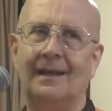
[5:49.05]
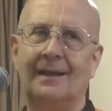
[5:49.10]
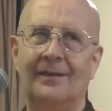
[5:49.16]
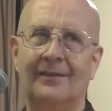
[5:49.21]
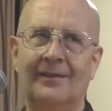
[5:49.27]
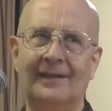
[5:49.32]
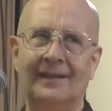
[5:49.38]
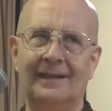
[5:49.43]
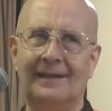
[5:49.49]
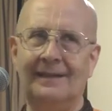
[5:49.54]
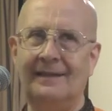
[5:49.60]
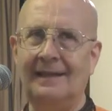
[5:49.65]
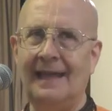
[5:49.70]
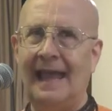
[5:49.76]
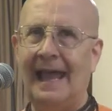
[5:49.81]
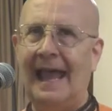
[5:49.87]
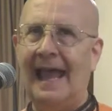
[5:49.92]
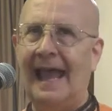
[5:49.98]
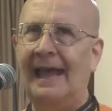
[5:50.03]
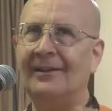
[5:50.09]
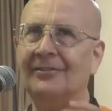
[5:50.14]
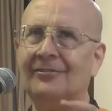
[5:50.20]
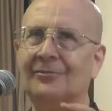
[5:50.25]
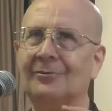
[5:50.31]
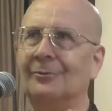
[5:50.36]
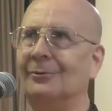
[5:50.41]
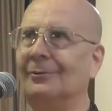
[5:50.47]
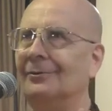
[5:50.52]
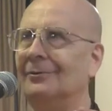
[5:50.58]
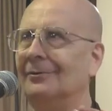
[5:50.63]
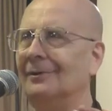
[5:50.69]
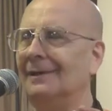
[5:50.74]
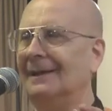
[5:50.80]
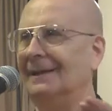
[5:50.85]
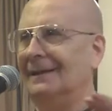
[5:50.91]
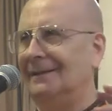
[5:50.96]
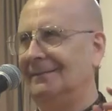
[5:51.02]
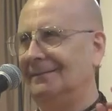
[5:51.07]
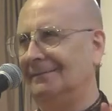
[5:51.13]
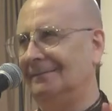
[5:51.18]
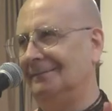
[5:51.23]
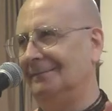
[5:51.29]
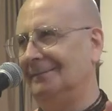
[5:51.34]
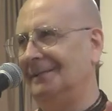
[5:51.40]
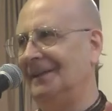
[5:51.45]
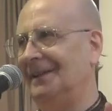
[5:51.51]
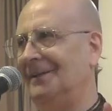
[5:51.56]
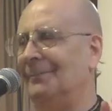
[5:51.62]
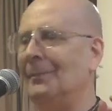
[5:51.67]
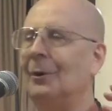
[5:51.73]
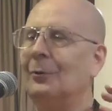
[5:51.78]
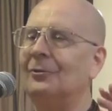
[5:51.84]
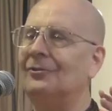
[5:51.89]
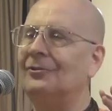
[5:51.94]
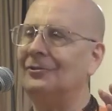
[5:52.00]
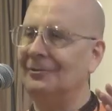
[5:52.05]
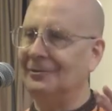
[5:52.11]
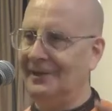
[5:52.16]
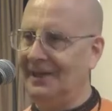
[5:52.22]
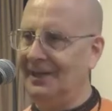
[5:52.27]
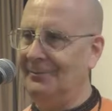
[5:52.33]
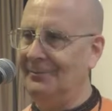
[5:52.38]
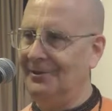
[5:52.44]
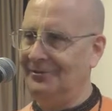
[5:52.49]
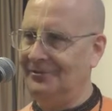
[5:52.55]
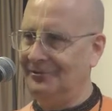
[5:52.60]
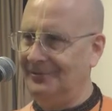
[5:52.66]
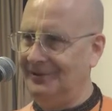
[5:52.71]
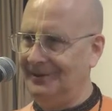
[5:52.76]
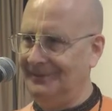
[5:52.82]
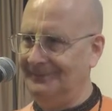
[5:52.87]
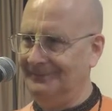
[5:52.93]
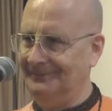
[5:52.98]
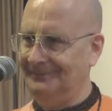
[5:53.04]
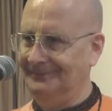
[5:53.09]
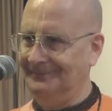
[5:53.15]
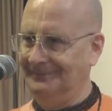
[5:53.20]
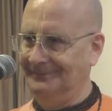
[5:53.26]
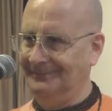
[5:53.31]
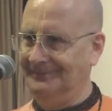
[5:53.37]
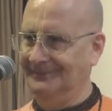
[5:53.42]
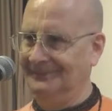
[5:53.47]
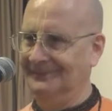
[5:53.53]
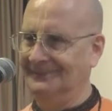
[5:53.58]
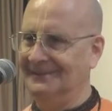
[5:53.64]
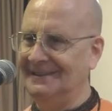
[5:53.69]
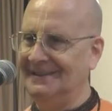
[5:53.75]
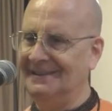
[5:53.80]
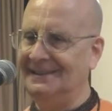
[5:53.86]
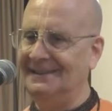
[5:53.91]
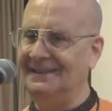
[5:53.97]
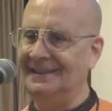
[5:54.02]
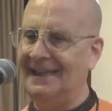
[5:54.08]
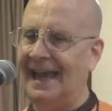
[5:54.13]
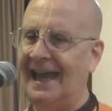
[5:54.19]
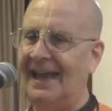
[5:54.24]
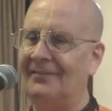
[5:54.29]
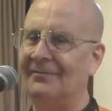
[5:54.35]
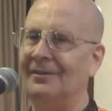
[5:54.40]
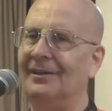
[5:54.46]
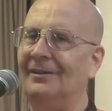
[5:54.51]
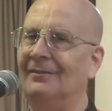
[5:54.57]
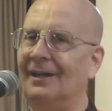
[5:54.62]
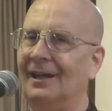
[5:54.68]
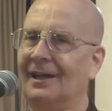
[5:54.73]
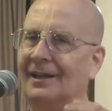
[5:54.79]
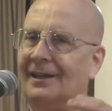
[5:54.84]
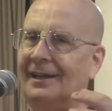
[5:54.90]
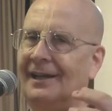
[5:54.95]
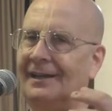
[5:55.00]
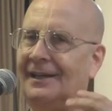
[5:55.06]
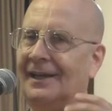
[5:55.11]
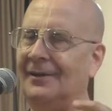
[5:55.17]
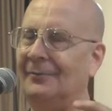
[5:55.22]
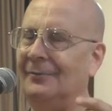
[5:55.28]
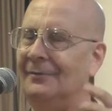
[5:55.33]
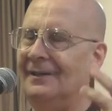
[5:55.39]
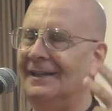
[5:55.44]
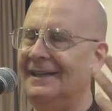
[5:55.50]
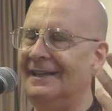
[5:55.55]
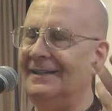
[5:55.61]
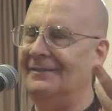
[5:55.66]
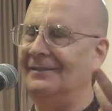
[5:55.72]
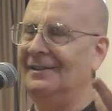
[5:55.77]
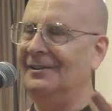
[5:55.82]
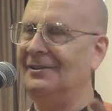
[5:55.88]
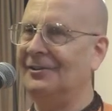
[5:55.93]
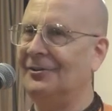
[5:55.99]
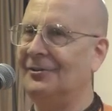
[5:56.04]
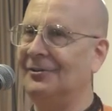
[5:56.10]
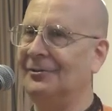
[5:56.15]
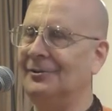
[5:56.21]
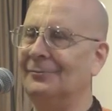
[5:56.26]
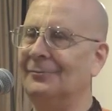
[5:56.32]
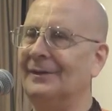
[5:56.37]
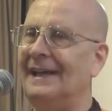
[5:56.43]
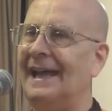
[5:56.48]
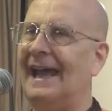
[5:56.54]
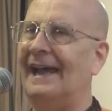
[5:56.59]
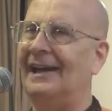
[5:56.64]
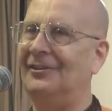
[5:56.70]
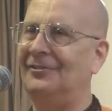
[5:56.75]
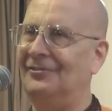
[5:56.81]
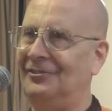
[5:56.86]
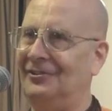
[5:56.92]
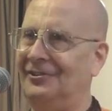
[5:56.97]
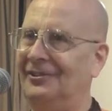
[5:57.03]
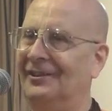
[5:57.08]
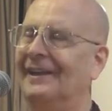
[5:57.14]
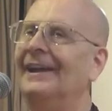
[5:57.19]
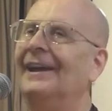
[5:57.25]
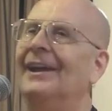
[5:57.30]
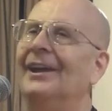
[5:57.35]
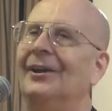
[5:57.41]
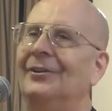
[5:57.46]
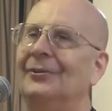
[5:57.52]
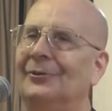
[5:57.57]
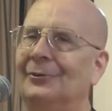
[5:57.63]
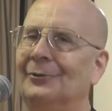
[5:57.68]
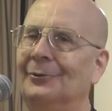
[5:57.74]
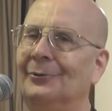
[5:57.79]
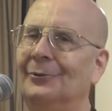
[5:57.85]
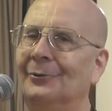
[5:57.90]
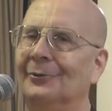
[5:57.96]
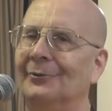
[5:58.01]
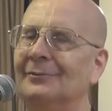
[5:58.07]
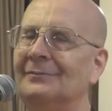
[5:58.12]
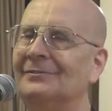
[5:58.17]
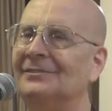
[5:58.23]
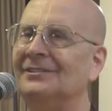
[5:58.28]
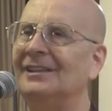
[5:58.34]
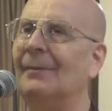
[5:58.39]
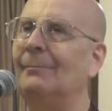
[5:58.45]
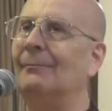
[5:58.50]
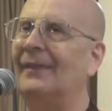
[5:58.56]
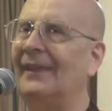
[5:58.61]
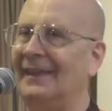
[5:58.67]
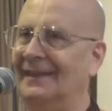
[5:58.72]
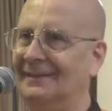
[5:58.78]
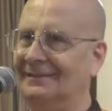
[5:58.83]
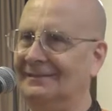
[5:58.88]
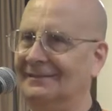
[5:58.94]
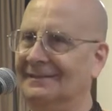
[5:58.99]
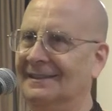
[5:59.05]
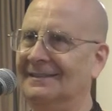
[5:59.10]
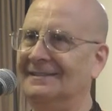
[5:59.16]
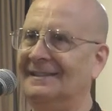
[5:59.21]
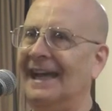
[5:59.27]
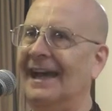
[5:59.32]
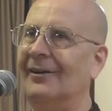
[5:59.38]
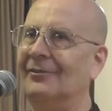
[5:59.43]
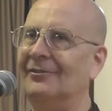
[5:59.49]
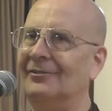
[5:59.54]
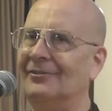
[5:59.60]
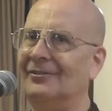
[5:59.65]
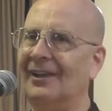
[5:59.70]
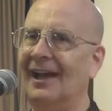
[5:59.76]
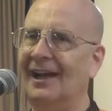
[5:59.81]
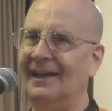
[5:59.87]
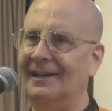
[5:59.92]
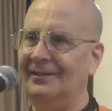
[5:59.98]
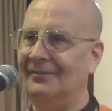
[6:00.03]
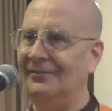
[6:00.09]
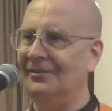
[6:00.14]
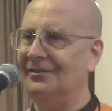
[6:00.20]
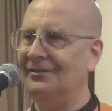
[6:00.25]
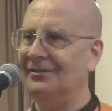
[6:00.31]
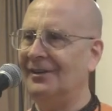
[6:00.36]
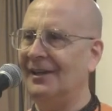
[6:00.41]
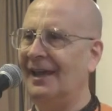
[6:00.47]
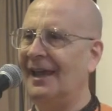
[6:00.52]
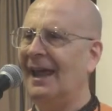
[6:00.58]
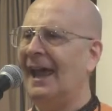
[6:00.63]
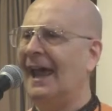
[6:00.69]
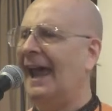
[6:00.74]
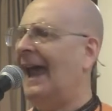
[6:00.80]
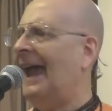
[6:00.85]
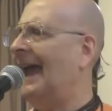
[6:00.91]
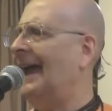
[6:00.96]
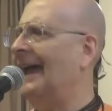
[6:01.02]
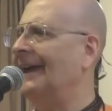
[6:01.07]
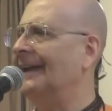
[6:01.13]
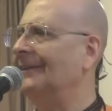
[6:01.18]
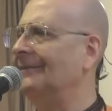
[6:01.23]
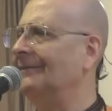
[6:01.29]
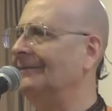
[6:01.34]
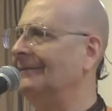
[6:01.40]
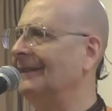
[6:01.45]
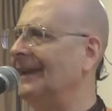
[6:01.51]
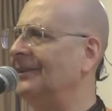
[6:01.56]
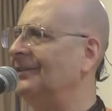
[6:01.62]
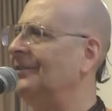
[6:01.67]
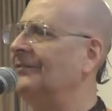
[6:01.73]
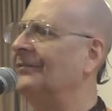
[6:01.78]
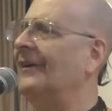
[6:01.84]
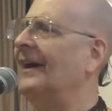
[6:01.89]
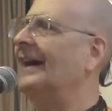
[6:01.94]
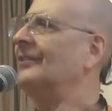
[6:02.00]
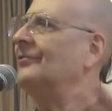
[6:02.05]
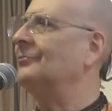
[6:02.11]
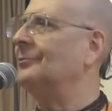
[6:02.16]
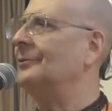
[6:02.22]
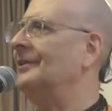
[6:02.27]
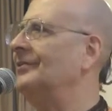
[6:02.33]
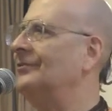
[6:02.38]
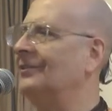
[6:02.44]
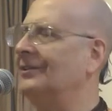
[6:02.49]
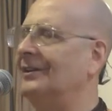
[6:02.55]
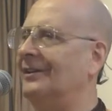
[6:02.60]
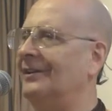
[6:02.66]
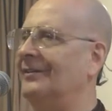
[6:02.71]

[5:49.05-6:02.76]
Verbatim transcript: the actual emotional chemistry. We have an internal reaction to something that's outside of us. And it defies reason, it